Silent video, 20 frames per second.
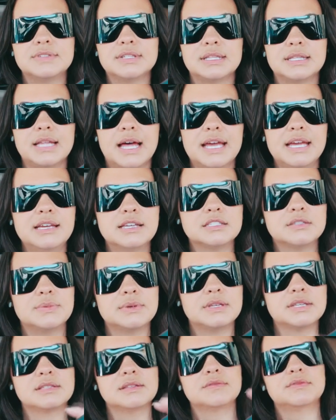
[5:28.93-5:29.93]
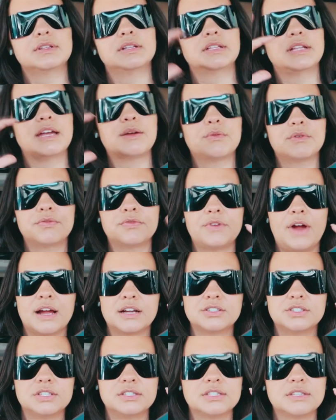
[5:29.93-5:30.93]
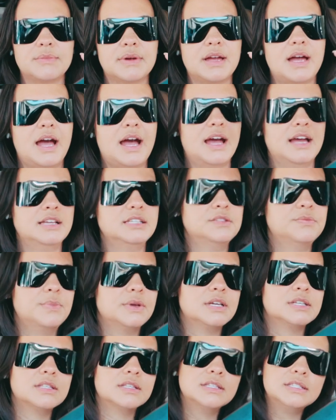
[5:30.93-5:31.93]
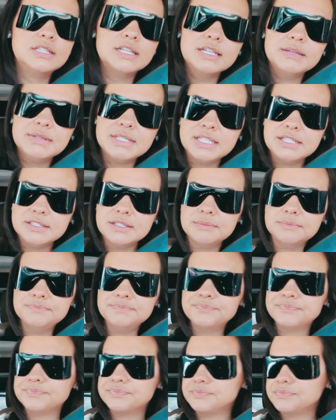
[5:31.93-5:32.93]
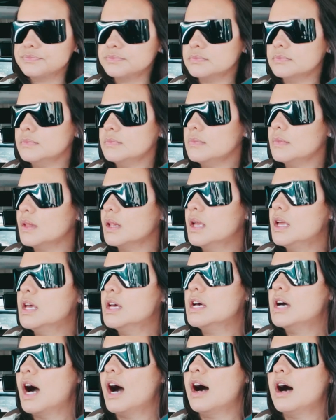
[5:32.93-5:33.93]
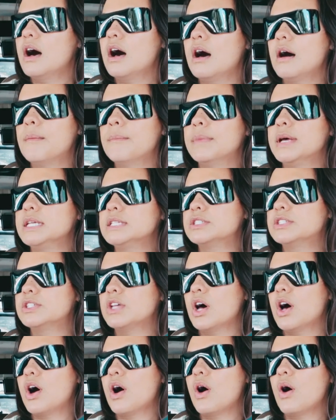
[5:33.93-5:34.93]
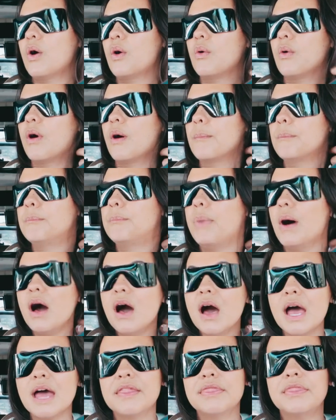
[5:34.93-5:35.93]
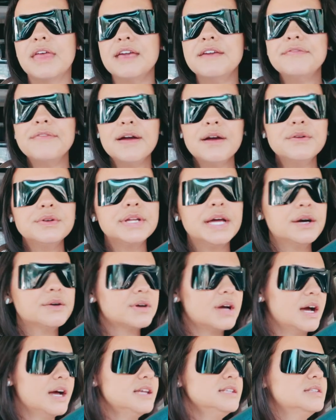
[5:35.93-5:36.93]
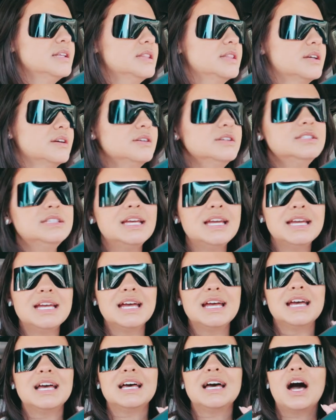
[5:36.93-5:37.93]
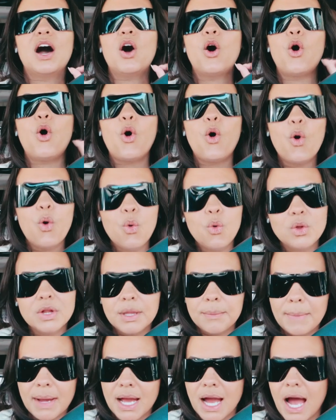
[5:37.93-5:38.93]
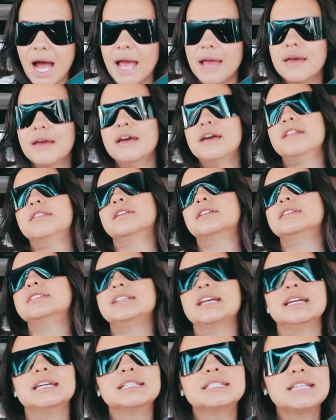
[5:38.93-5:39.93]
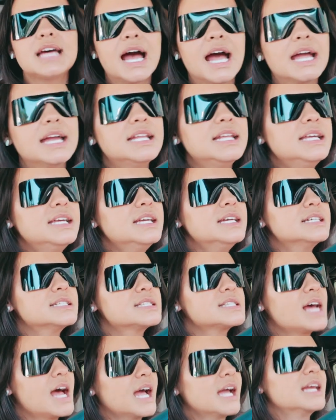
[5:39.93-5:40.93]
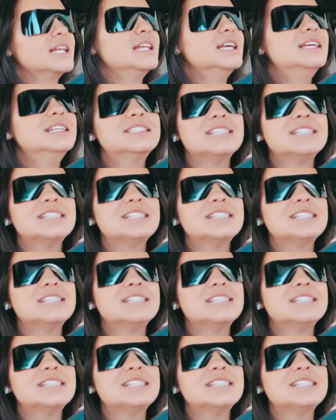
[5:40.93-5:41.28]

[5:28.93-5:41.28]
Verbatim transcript: to light is because of the light refractions in my eyes because of the stigmatism. Um, so, but they found out, guys, that there is a hole in my eye. There is a tiny, tiny,